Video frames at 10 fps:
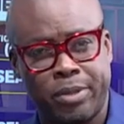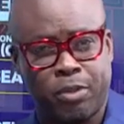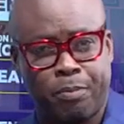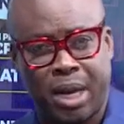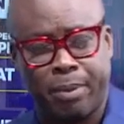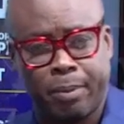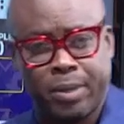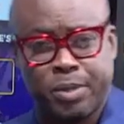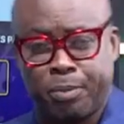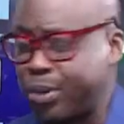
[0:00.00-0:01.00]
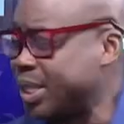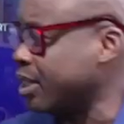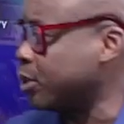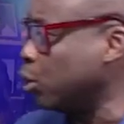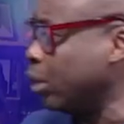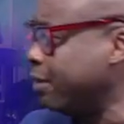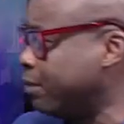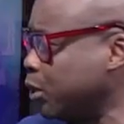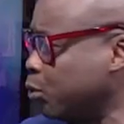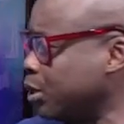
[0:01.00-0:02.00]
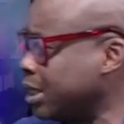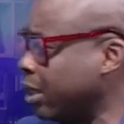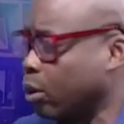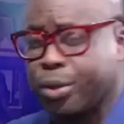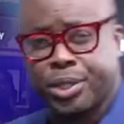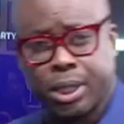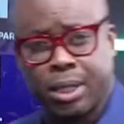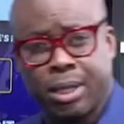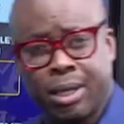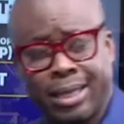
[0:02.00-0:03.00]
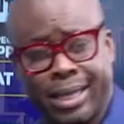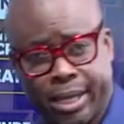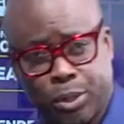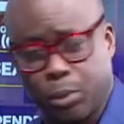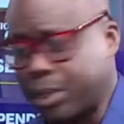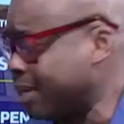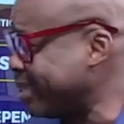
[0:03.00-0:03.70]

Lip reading: of Parliament must be present. So if this was the equation in the year 2000,